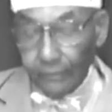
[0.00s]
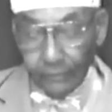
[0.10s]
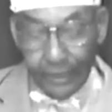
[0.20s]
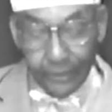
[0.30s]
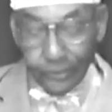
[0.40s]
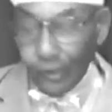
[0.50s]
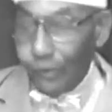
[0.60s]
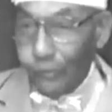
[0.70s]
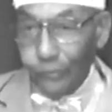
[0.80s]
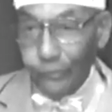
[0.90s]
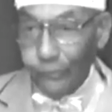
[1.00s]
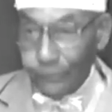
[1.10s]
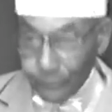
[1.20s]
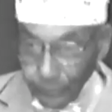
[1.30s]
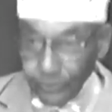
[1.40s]
That's all
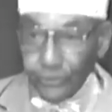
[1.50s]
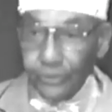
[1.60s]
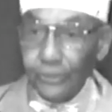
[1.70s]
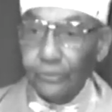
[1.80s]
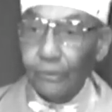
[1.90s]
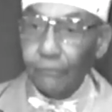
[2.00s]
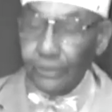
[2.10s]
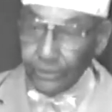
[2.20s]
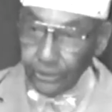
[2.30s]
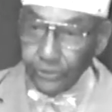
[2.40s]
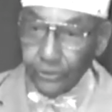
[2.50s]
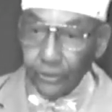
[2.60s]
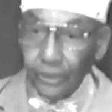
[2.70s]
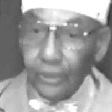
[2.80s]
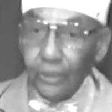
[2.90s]
foolishness of a teacher
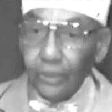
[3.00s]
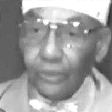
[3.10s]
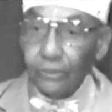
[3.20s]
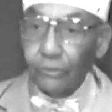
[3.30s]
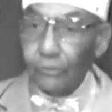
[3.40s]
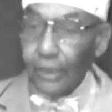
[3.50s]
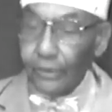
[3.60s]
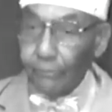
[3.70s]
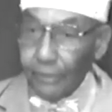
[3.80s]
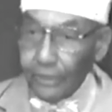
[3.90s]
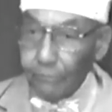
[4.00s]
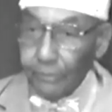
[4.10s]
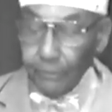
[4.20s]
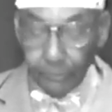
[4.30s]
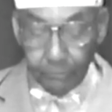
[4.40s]
to try to make
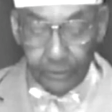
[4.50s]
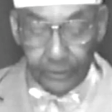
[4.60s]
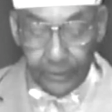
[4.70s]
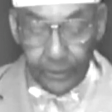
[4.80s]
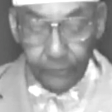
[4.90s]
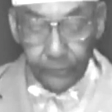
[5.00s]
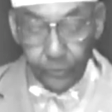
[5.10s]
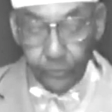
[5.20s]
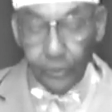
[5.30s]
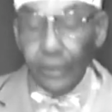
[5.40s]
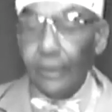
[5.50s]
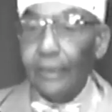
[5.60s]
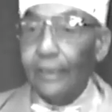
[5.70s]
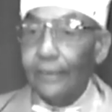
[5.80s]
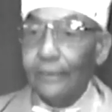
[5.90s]
people believe you
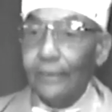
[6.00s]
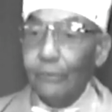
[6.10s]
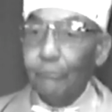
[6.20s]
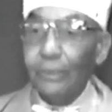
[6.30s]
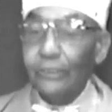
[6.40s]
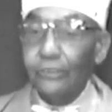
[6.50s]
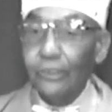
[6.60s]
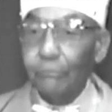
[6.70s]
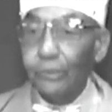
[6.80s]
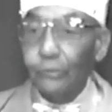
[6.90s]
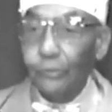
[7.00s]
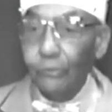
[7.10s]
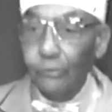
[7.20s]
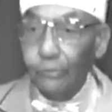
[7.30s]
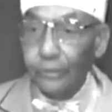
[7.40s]
and then mix up the
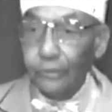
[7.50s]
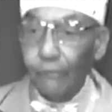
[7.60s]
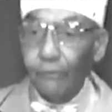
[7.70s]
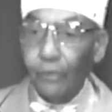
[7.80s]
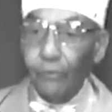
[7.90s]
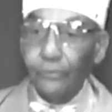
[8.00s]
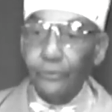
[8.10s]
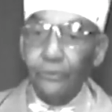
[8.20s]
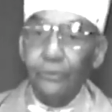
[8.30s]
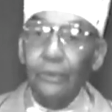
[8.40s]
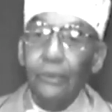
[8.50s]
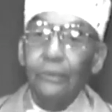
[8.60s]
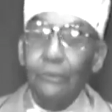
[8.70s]
truth with the falsehood to